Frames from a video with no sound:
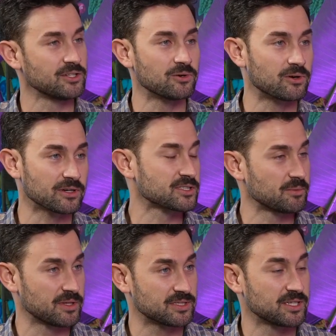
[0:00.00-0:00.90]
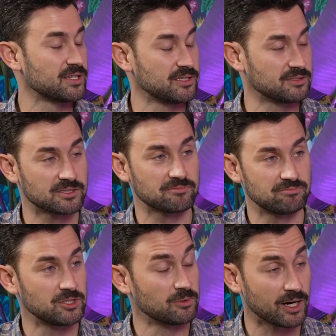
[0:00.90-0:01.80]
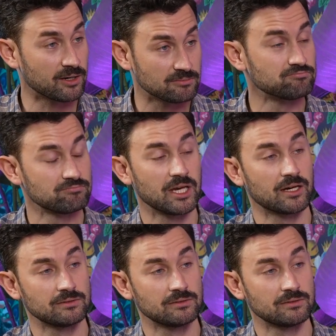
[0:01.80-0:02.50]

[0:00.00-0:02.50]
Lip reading: York, some of the cities do well. Yeah.